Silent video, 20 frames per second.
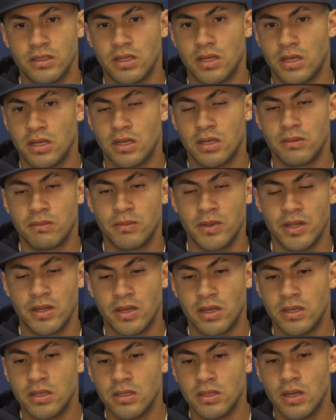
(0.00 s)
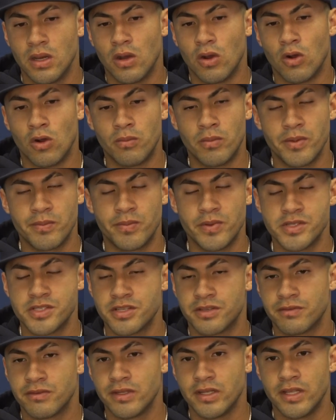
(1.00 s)
Uh, my, all my
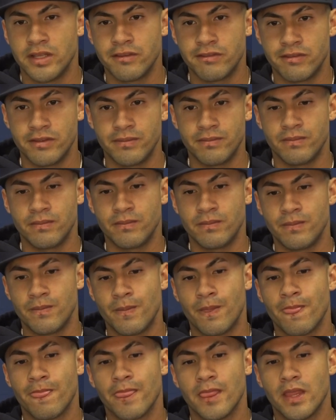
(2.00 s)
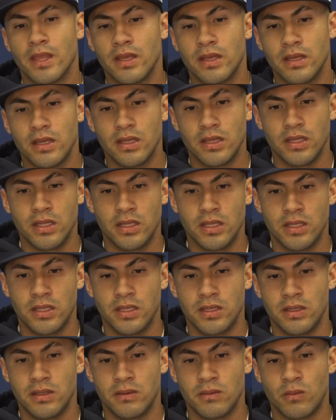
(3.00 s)
pitchers believe in,
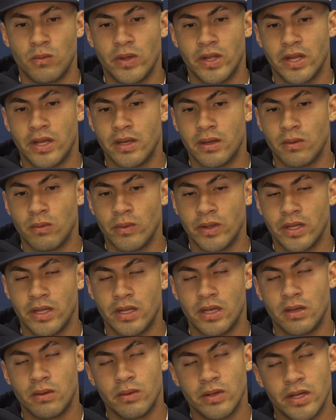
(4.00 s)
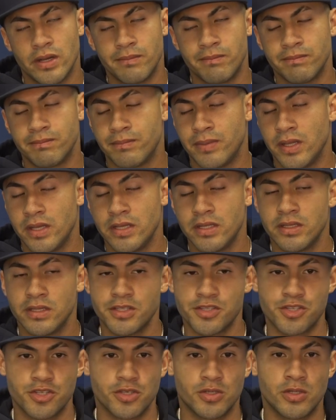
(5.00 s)
in when I when I when I'm playing the
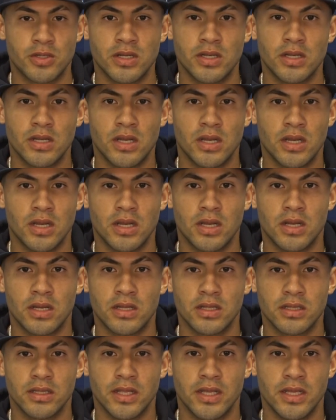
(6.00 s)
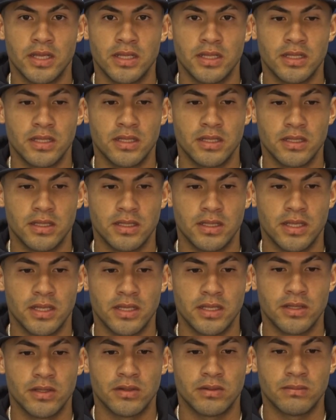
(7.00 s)
short, uh, they
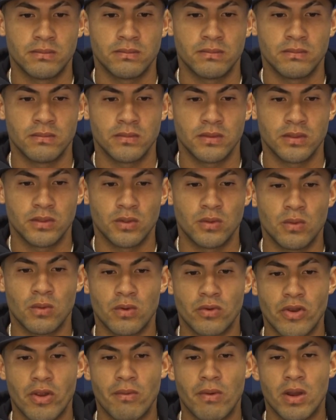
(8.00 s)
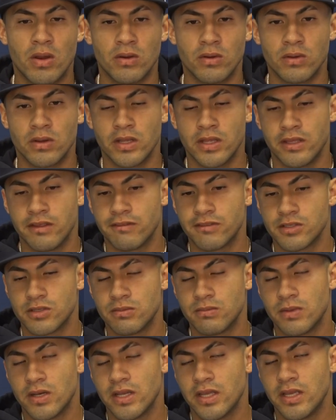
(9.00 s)
they don't don't worry about if
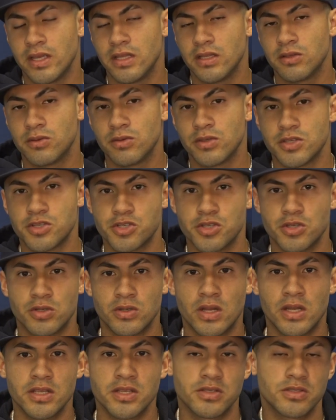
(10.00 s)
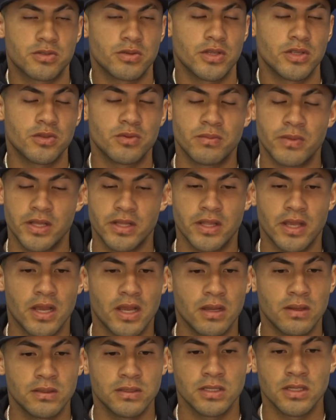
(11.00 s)
somebody hit to the short. I just try to make the
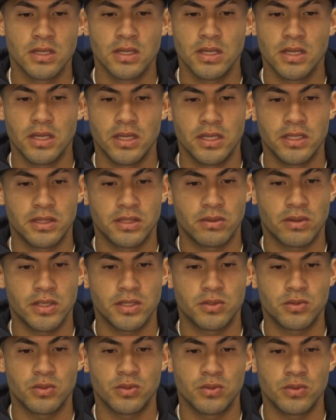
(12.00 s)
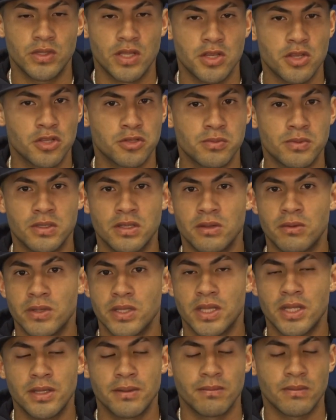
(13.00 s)
out and try to do the adjustment every
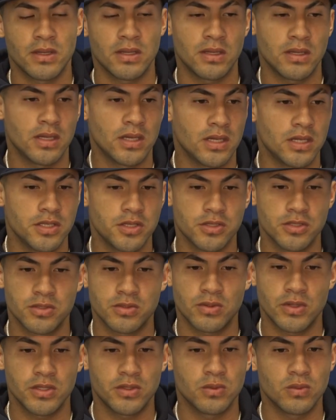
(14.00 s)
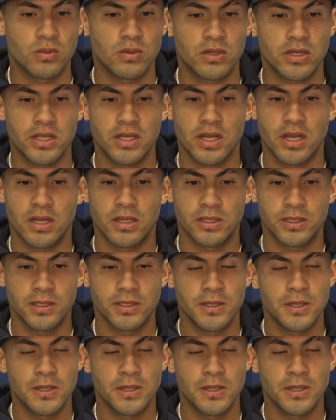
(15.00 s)
time. Uh, I just try to working hard